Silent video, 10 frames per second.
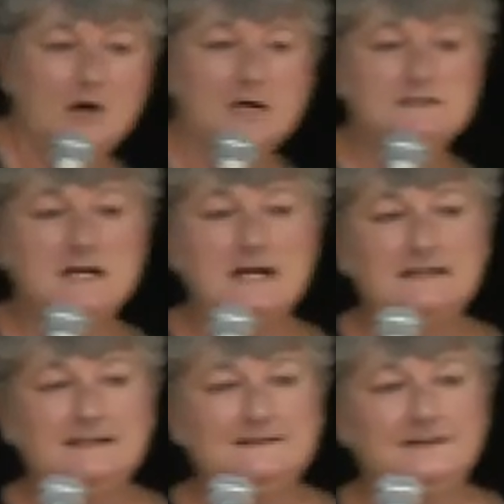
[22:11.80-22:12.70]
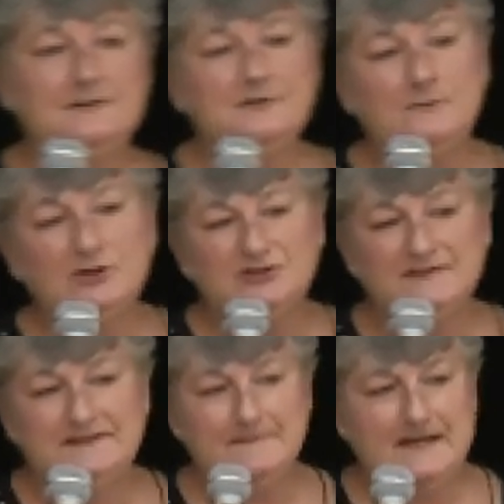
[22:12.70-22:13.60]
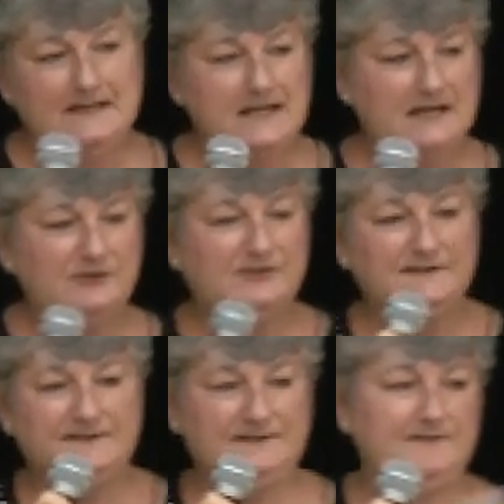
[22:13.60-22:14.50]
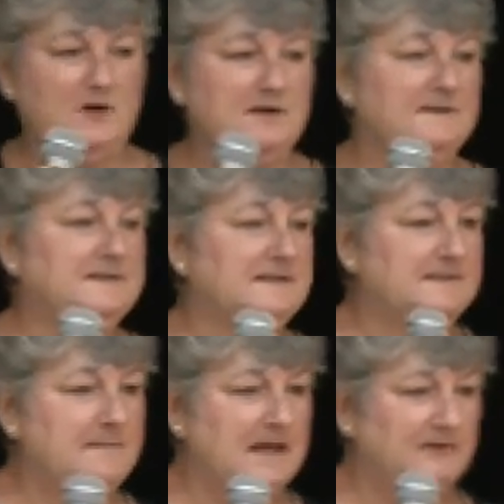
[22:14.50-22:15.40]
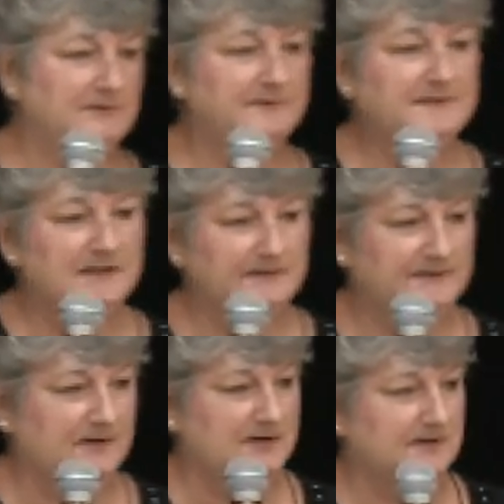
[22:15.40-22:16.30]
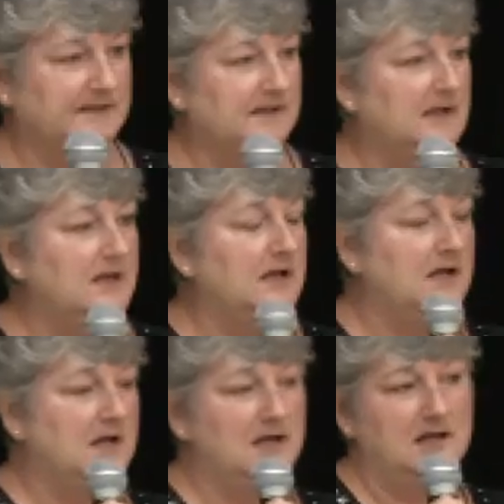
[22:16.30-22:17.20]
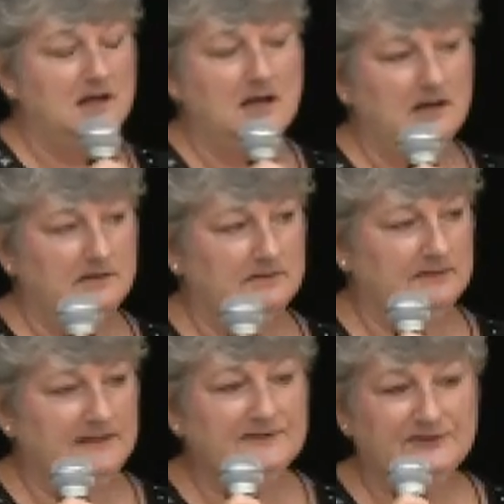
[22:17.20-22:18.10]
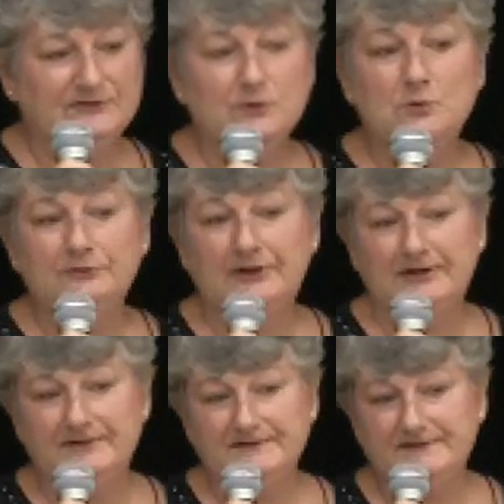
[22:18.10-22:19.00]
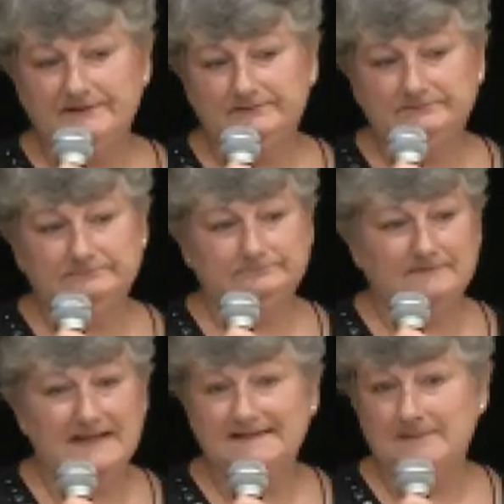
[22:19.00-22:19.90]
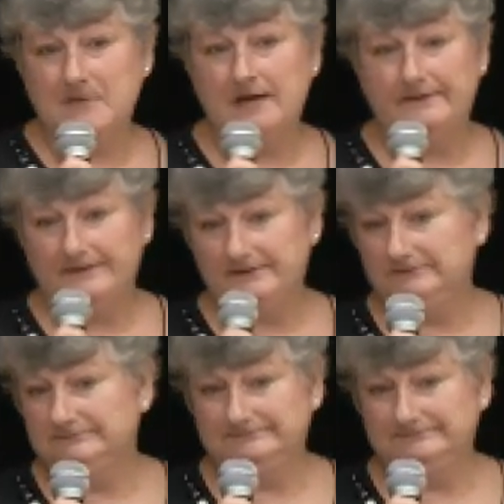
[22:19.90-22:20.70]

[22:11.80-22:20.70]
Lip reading: are not considered emergency medications as far as this manual is concerned. As a school nurse, as a mother,